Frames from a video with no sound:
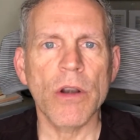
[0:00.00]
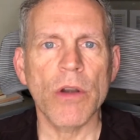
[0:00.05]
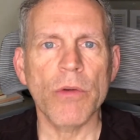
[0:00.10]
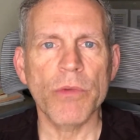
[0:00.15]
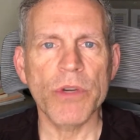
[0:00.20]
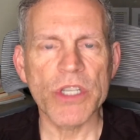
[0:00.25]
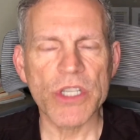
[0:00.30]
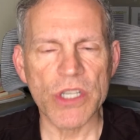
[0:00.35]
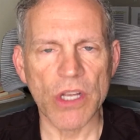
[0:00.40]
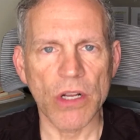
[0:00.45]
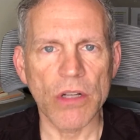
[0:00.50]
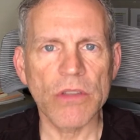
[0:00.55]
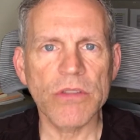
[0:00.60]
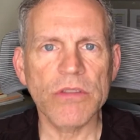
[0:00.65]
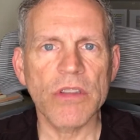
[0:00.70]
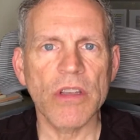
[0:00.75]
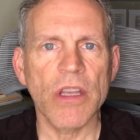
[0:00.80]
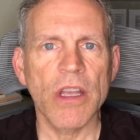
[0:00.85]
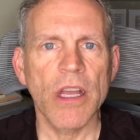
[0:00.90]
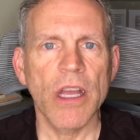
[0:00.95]

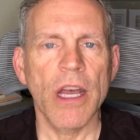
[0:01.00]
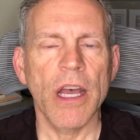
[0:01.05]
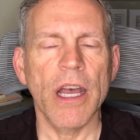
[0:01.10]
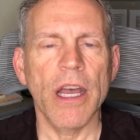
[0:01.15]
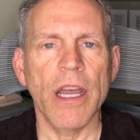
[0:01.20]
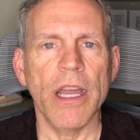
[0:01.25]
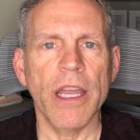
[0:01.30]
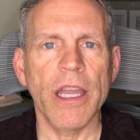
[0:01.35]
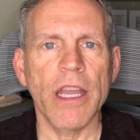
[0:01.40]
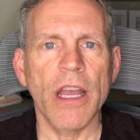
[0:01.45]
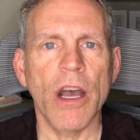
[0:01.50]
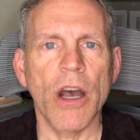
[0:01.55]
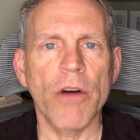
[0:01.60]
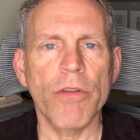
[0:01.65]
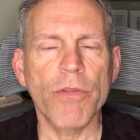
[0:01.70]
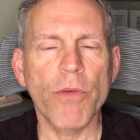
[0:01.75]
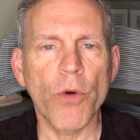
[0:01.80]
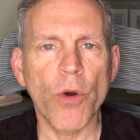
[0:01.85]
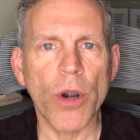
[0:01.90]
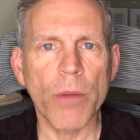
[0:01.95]
result, a
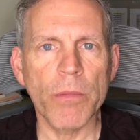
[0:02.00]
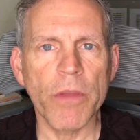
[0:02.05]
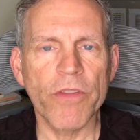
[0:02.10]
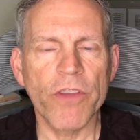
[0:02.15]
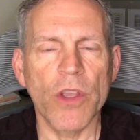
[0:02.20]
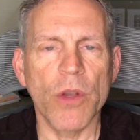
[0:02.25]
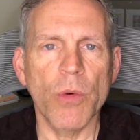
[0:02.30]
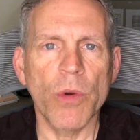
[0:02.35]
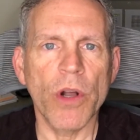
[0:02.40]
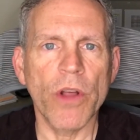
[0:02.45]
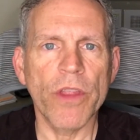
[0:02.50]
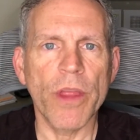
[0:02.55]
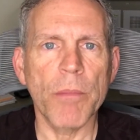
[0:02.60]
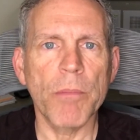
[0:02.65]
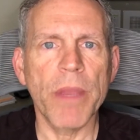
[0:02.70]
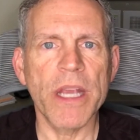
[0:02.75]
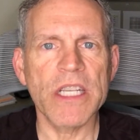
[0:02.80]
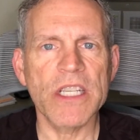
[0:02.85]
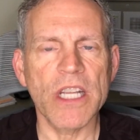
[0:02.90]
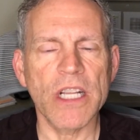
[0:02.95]
form, if you will, that
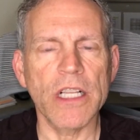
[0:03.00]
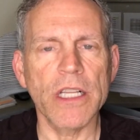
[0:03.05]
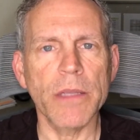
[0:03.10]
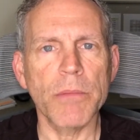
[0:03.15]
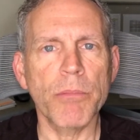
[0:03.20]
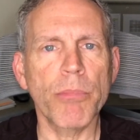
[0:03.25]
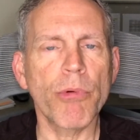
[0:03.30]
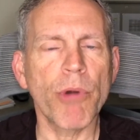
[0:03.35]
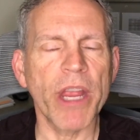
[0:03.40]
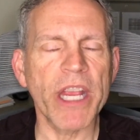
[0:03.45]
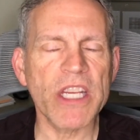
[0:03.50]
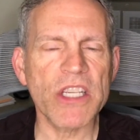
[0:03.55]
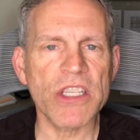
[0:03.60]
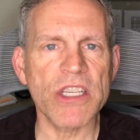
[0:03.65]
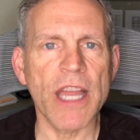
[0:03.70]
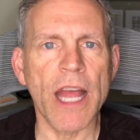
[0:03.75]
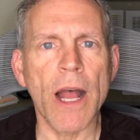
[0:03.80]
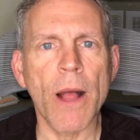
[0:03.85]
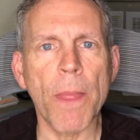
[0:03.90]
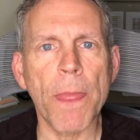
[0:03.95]
basically breaks
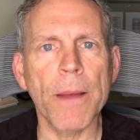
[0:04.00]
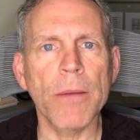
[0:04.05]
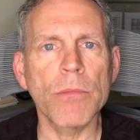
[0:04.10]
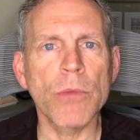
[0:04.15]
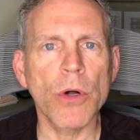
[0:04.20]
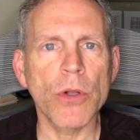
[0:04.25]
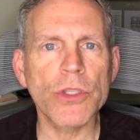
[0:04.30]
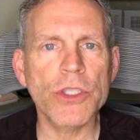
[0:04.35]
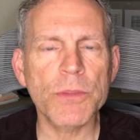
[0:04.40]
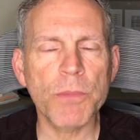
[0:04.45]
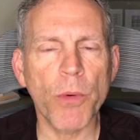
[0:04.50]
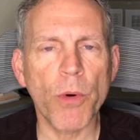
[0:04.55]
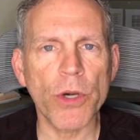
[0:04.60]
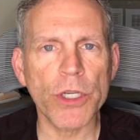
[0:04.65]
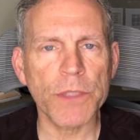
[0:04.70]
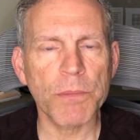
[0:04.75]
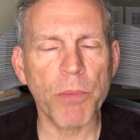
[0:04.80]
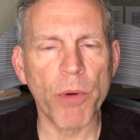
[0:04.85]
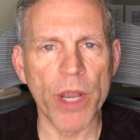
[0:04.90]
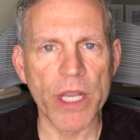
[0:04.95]
down the mold
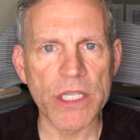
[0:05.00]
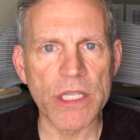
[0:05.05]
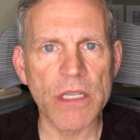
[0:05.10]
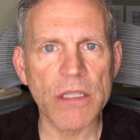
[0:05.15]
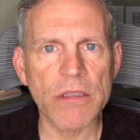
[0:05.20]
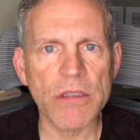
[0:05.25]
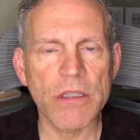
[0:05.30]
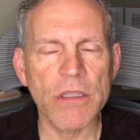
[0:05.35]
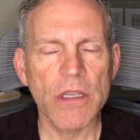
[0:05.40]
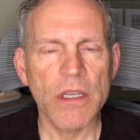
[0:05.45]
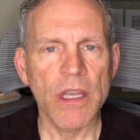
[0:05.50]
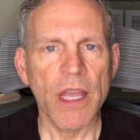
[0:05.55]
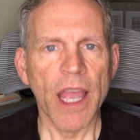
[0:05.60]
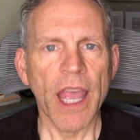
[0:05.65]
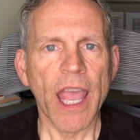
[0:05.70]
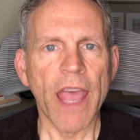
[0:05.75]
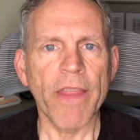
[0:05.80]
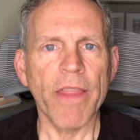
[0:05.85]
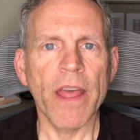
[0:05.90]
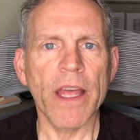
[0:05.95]
spores present,
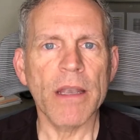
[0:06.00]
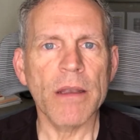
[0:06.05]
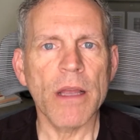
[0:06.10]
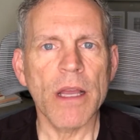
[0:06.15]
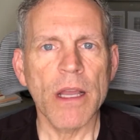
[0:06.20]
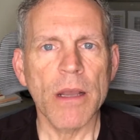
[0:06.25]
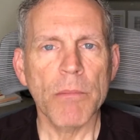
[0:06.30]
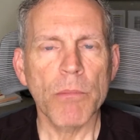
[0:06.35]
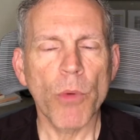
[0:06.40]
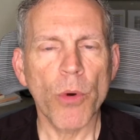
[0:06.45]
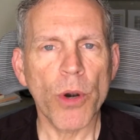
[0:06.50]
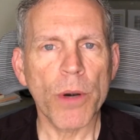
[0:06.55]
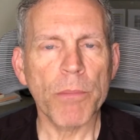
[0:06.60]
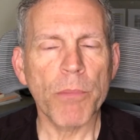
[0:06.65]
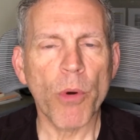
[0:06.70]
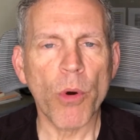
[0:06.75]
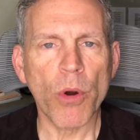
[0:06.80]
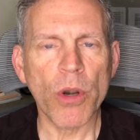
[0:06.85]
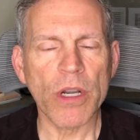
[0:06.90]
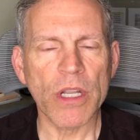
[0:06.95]
and then more
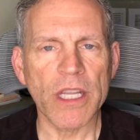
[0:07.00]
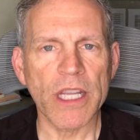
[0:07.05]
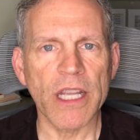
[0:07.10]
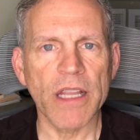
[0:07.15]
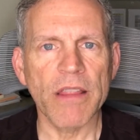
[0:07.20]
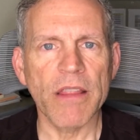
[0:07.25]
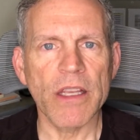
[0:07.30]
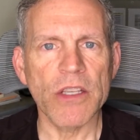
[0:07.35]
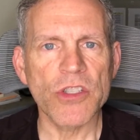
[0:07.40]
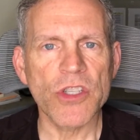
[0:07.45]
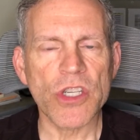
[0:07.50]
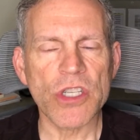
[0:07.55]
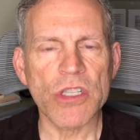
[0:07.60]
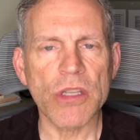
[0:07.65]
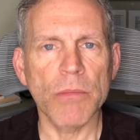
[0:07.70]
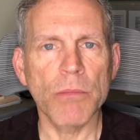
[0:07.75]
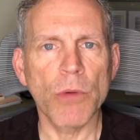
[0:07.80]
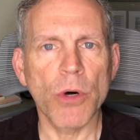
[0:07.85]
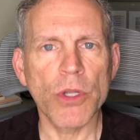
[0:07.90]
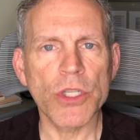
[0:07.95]
importantly than just the
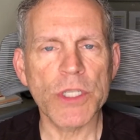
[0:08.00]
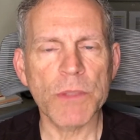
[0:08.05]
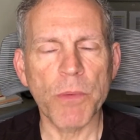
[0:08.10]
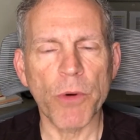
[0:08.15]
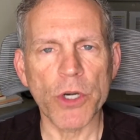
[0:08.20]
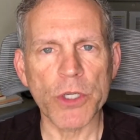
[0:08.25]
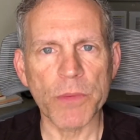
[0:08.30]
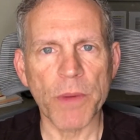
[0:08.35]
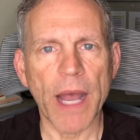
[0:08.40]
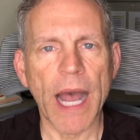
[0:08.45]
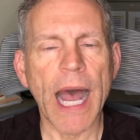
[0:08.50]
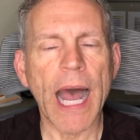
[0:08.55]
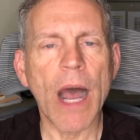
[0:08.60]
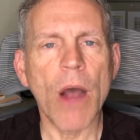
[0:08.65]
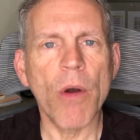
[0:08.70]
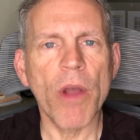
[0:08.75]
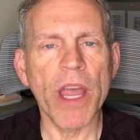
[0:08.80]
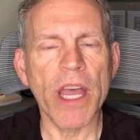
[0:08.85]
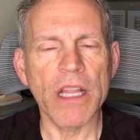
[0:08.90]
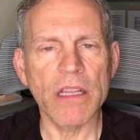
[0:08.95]
mold spores, but
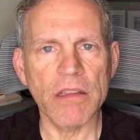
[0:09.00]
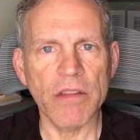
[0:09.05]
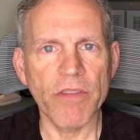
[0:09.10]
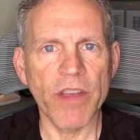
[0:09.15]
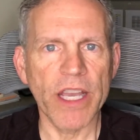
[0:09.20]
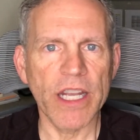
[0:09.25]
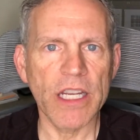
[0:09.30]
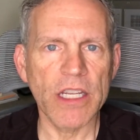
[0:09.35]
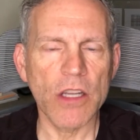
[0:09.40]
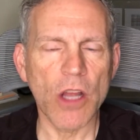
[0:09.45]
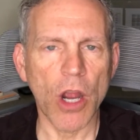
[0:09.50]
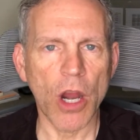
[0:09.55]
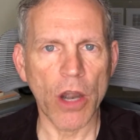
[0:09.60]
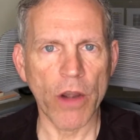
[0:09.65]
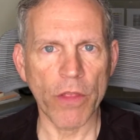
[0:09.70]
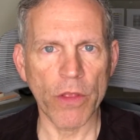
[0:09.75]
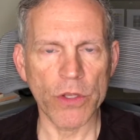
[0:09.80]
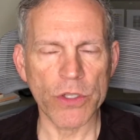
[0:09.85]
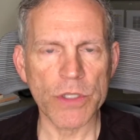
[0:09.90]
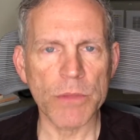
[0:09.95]
how elevated are
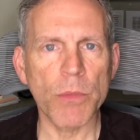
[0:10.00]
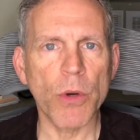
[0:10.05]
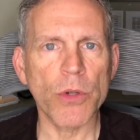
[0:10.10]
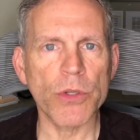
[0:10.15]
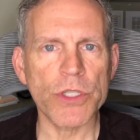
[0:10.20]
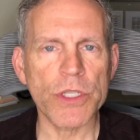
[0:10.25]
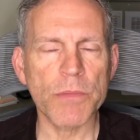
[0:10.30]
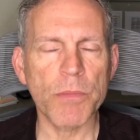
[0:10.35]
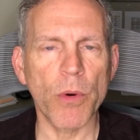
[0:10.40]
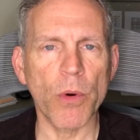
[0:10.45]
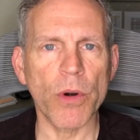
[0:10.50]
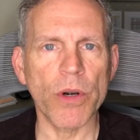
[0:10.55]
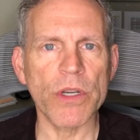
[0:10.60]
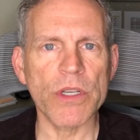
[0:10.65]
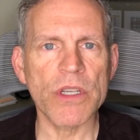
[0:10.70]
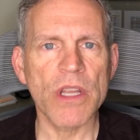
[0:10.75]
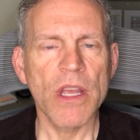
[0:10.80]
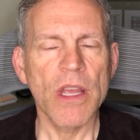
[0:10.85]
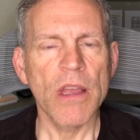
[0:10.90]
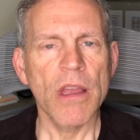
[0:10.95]
those mold spores.